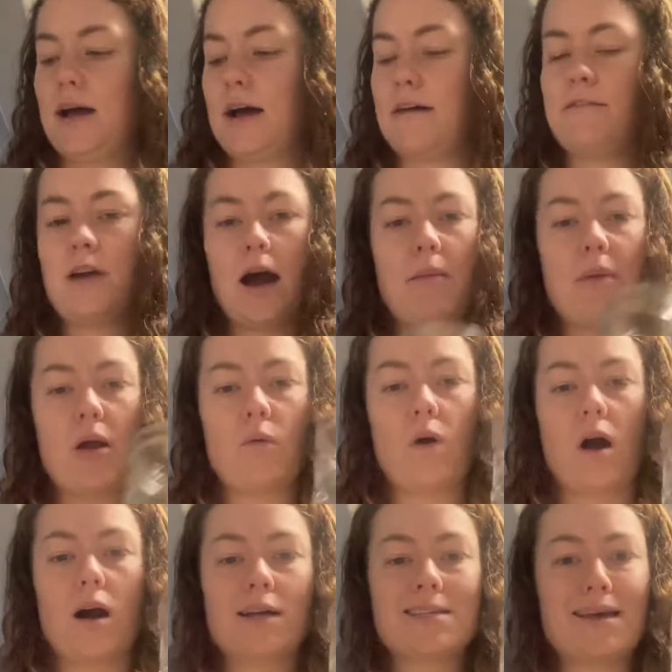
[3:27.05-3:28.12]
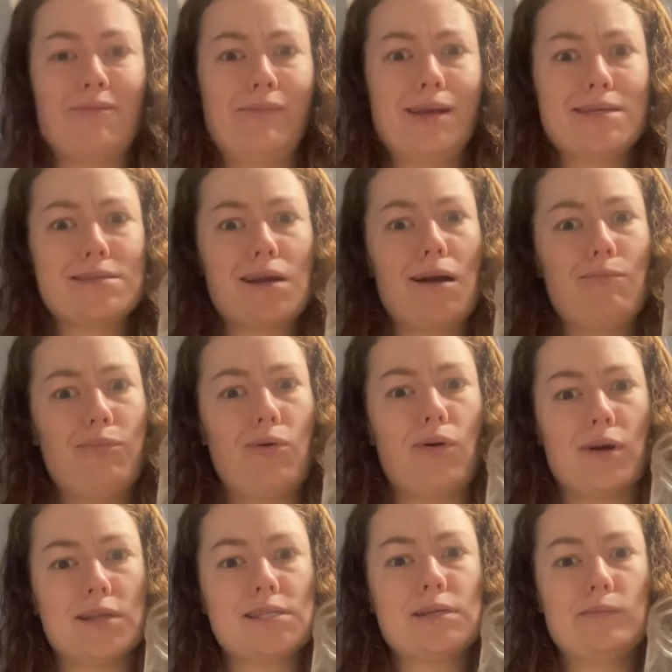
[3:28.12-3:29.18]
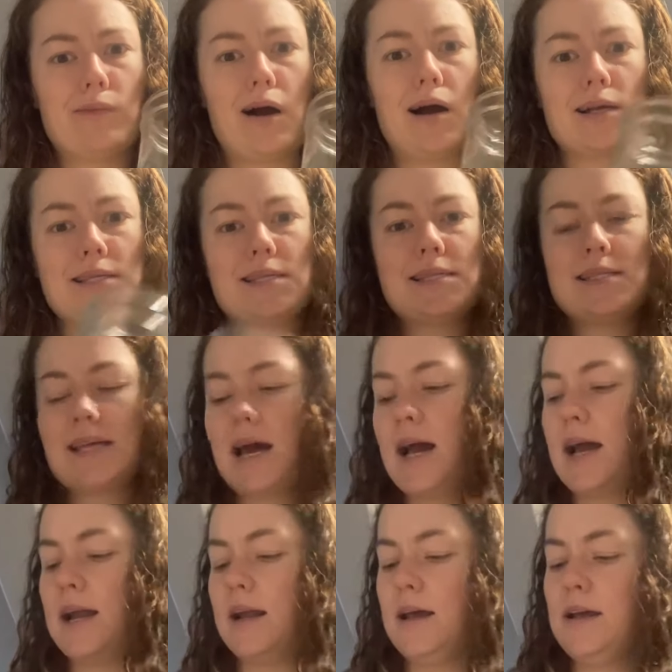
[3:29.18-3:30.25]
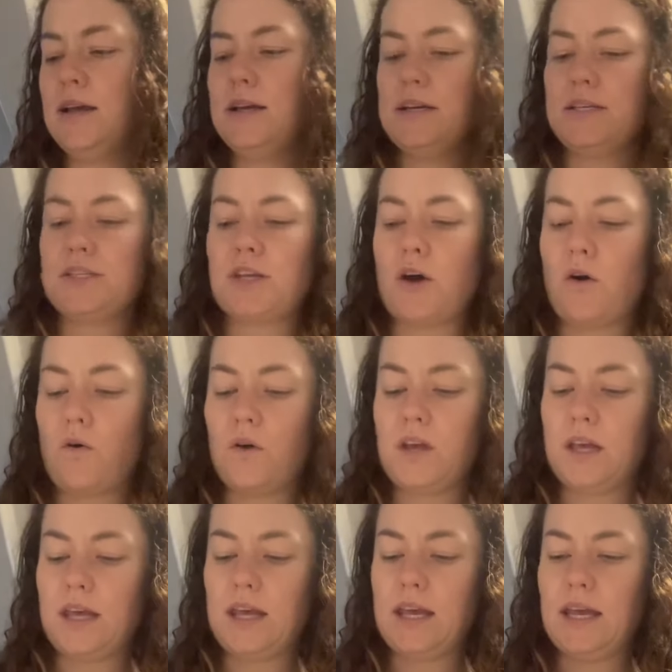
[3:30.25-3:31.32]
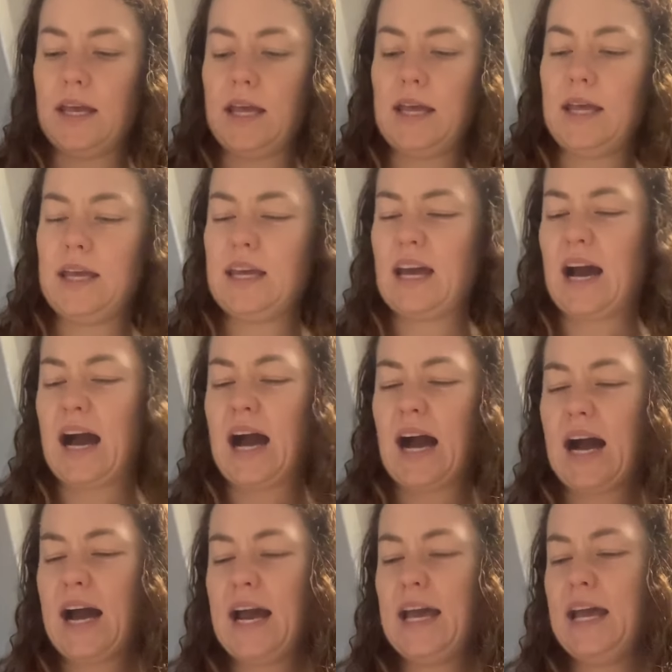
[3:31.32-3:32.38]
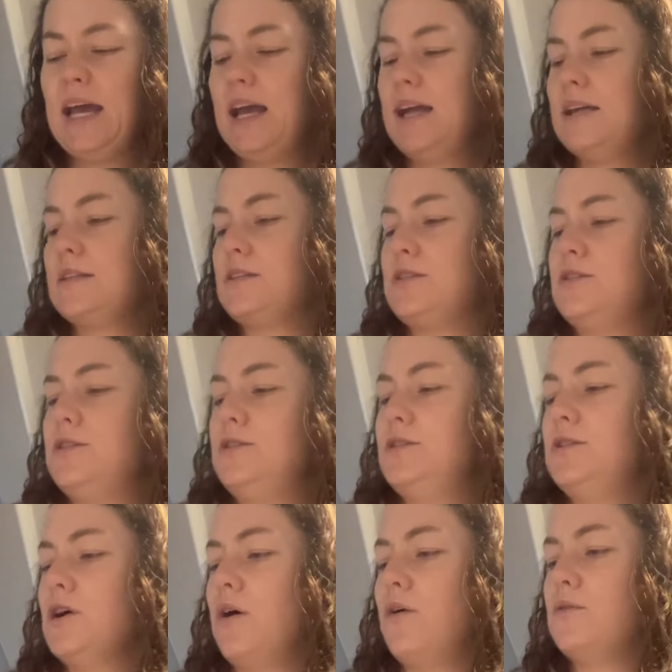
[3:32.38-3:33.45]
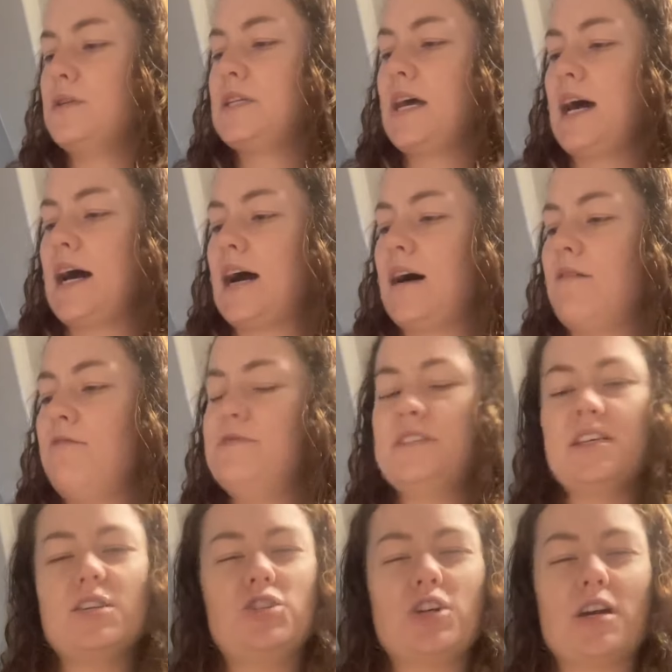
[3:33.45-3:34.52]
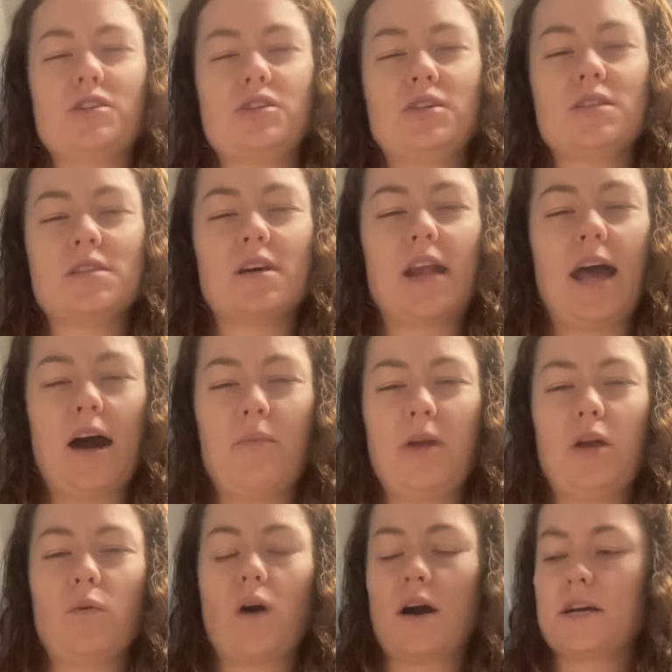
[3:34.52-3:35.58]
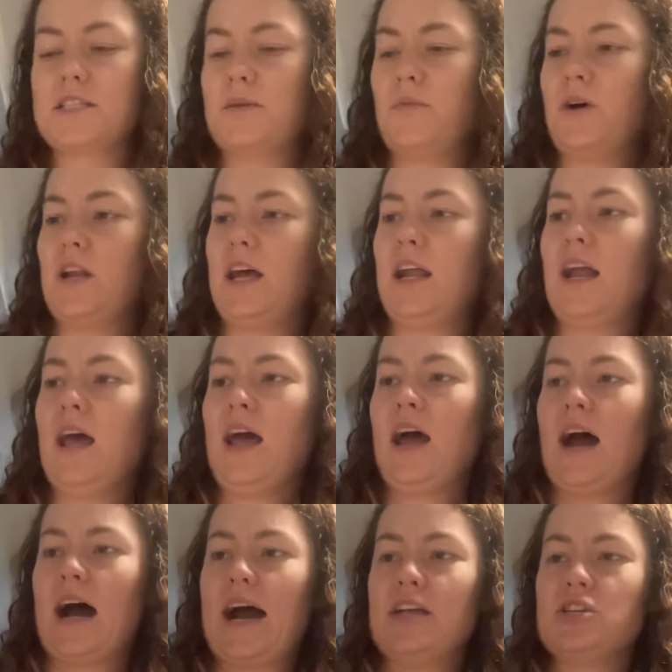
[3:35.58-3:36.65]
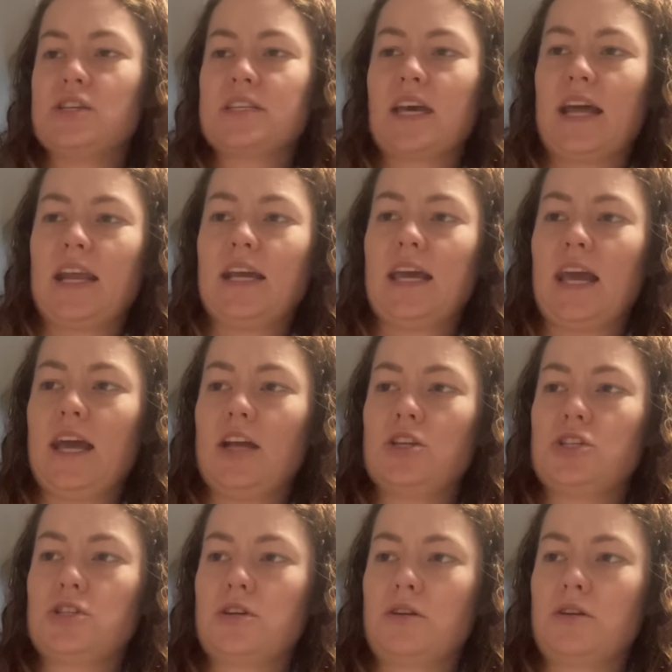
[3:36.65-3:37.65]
I've got my rocks. I'm going to start pouring some rocks inside. So I don't have suggestions on how many rocks to put in. I just kind of gauged.